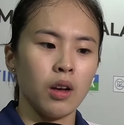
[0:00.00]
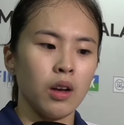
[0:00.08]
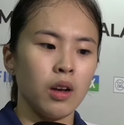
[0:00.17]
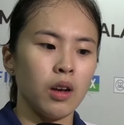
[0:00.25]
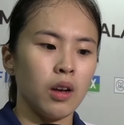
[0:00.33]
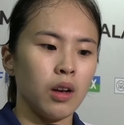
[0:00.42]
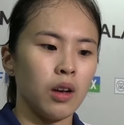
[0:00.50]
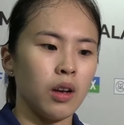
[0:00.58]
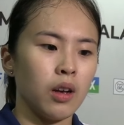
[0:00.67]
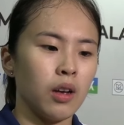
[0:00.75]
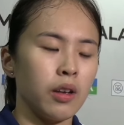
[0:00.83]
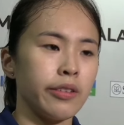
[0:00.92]

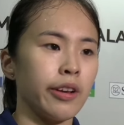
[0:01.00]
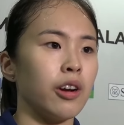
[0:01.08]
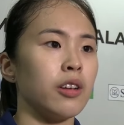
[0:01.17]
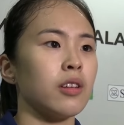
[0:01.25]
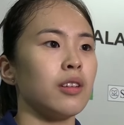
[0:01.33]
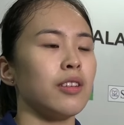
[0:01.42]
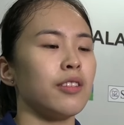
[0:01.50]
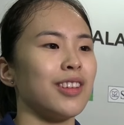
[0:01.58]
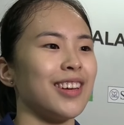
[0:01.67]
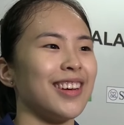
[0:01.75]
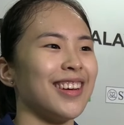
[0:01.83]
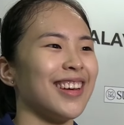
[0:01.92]
overall. Saya rasa this
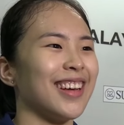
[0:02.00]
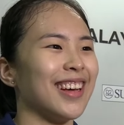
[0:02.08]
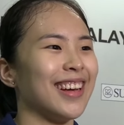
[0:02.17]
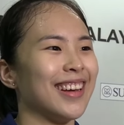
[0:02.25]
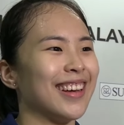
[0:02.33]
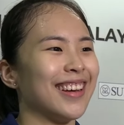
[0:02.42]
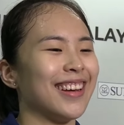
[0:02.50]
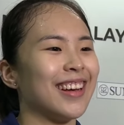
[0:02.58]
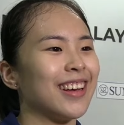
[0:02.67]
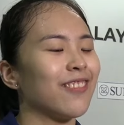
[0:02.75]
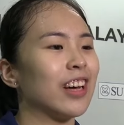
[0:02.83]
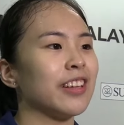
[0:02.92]
year
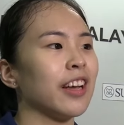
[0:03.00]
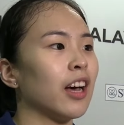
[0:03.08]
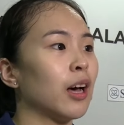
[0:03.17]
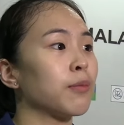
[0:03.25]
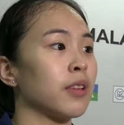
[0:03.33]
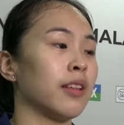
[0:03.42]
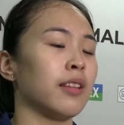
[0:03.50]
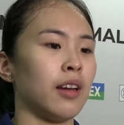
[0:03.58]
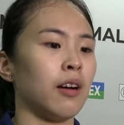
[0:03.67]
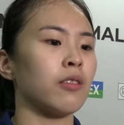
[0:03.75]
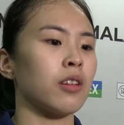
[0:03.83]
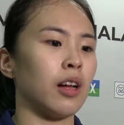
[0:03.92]
banyak ups and
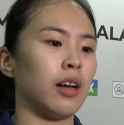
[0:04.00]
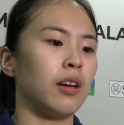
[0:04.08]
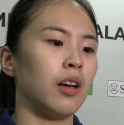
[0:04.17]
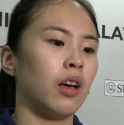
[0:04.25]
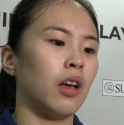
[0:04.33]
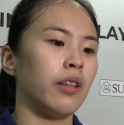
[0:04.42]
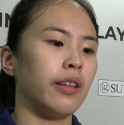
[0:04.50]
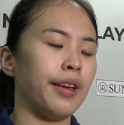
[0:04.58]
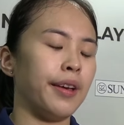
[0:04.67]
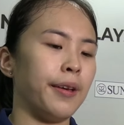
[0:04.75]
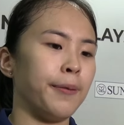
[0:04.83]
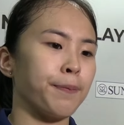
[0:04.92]
downs lah.
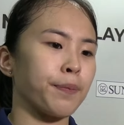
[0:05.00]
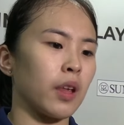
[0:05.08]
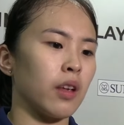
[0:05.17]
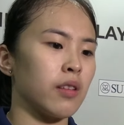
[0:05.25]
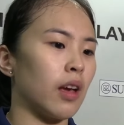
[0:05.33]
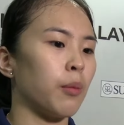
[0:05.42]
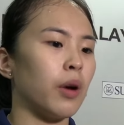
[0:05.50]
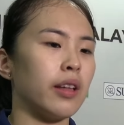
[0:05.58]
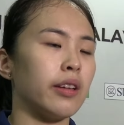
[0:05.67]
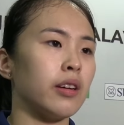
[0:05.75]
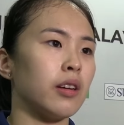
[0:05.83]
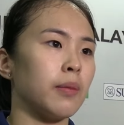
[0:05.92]
Then saya pun
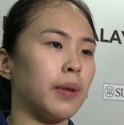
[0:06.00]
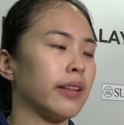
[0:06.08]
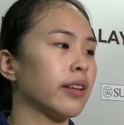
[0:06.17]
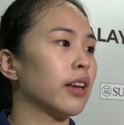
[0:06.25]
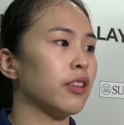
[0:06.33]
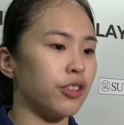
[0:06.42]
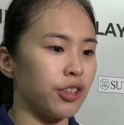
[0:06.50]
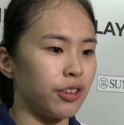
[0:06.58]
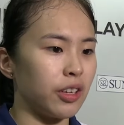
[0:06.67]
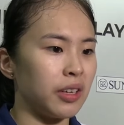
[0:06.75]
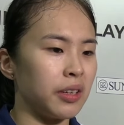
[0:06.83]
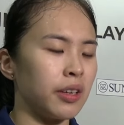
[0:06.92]
ada banyak
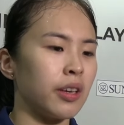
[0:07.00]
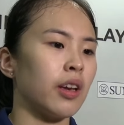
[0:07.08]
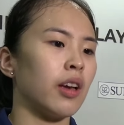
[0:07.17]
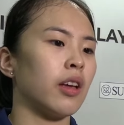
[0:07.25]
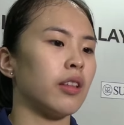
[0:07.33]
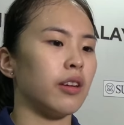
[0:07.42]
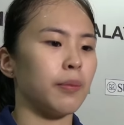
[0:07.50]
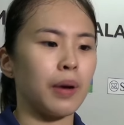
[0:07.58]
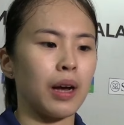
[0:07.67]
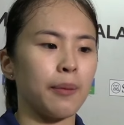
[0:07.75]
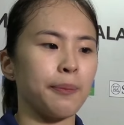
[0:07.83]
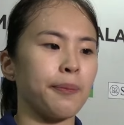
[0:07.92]
injury,
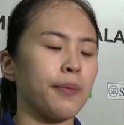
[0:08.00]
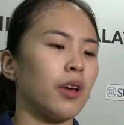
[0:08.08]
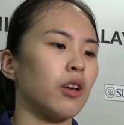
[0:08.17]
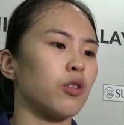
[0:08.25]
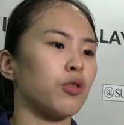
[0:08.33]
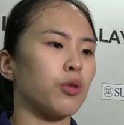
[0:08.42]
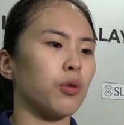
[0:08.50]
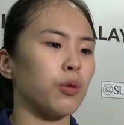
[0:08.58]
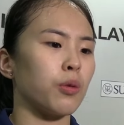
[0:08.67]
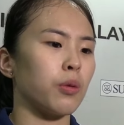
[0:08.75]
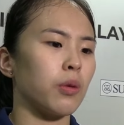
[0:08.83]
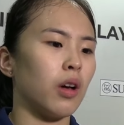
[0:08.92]
demam.
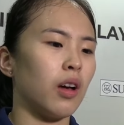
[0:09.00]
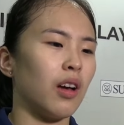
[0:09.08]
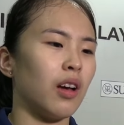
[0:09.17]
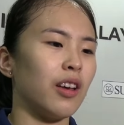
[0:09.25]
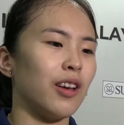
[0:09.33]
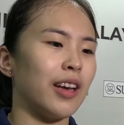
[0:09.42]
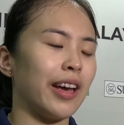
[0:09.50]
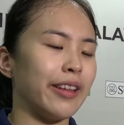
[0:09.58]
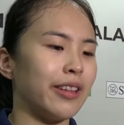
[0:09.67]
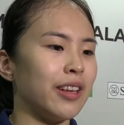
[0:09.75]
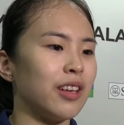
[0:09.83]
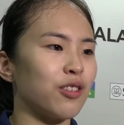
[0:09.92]
So I
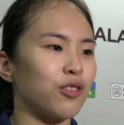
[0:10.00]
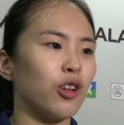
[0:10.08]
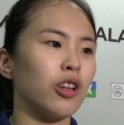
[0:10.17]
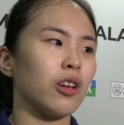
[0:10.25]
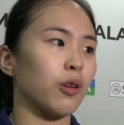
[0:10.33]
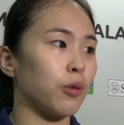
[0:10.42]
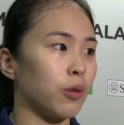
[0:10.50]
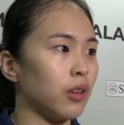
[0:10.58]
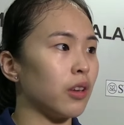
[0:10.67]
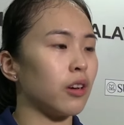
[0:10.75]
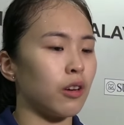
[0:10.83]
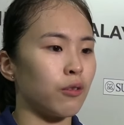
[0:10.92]
think it's not a good
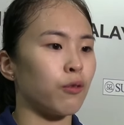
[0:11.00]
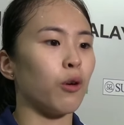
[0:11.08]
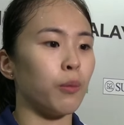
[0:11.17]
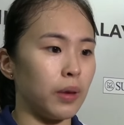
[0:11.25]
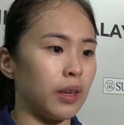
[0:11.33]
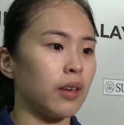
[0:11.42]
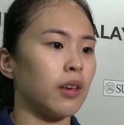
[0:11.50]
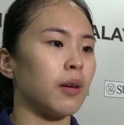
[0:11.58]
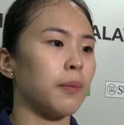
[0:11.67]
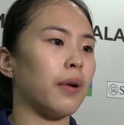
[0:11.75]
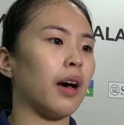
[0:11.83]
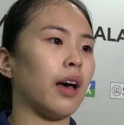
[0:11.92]
year for me,
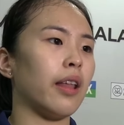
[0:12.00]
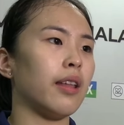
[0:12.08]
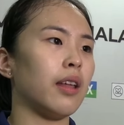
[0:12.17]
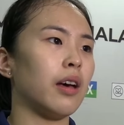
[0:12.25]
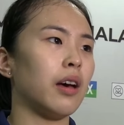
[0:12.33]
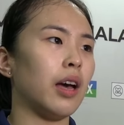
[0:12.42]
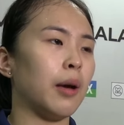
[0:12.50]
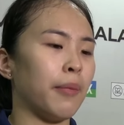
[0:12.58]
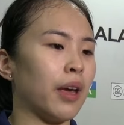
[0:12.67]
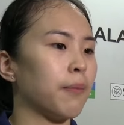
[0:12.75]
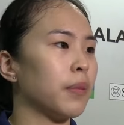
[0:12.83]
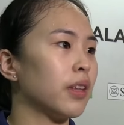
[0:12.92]
but I'm
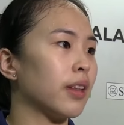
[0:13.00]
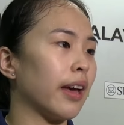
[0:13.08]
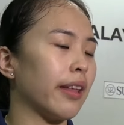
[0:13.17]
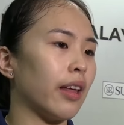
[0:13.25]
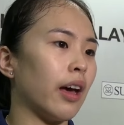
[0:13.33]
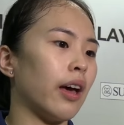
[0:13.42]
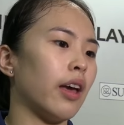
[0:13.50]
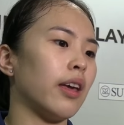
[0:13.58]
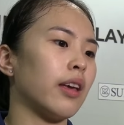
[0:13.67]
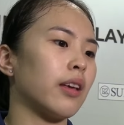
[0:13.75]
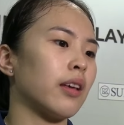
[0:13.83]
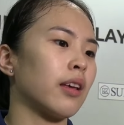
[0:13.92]
happy that
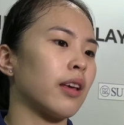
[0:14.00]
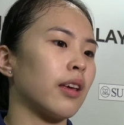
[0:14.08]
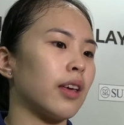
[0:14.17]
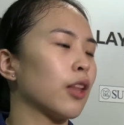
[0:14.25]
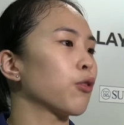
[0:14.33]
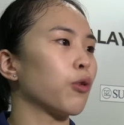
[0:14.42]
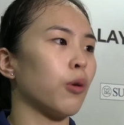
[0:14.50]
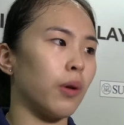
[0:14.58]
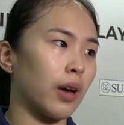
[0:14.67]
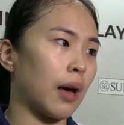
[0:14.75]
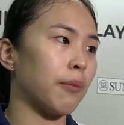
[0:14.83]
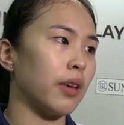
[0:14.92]
I get to
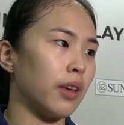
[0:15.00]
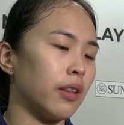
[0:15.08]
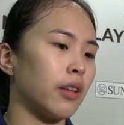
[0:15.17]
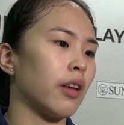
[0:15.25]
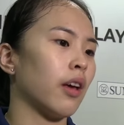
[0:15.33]
overcome it.